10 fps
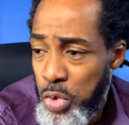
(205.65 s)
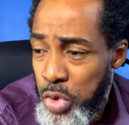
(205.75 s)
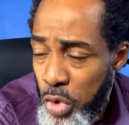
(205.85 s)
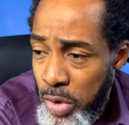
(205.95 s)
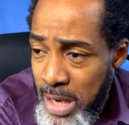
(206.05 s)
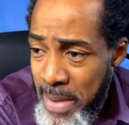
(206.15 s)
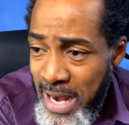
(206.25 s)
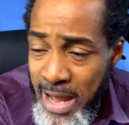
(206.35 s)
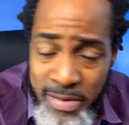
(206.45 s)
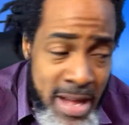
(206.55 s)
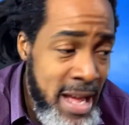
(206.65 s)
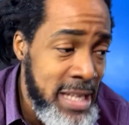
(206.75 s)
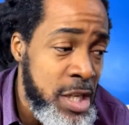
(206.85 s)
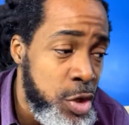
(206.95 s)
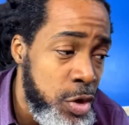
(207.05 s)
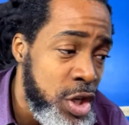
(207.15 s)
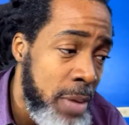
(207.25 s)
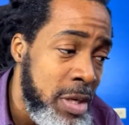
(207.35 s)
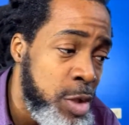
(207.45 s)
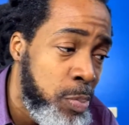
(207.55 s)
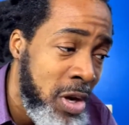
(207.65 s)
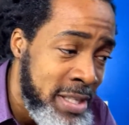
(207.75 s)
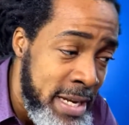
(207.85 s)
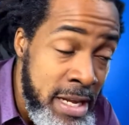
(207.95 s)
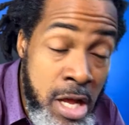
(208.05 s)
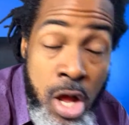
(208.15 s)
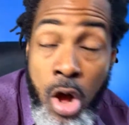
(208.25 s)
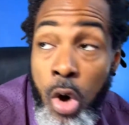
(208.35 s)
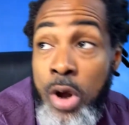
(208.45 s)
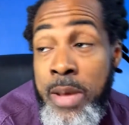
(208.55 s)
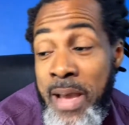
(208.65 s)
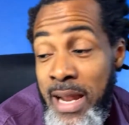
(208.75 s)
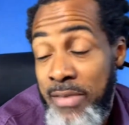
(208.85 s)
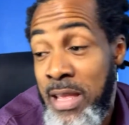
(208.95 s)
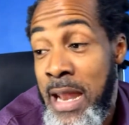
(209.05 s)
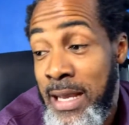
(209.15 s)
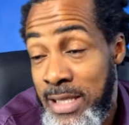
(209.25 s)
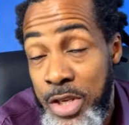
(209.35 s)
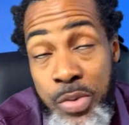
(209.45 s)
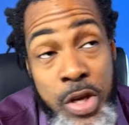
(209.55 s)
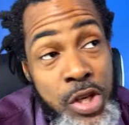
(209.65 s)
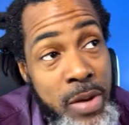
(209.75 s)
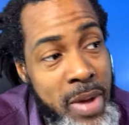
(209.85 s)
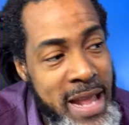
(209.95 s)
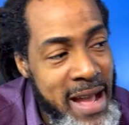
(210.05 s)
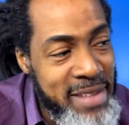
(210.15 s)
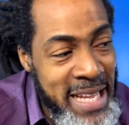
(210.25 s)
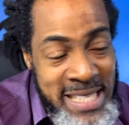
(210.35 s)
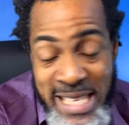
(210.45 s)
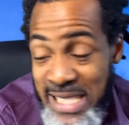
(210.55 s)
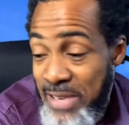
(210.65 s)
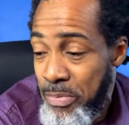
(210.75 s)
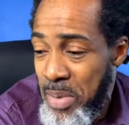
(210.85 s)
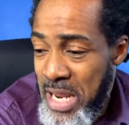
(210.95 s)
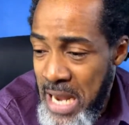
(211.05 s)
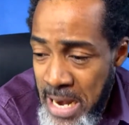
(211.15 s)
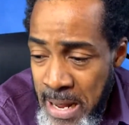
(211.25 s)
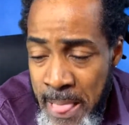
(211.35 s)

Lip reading: So they might have a situation with spotting, or they might have the next situation where they have excessive bleeding.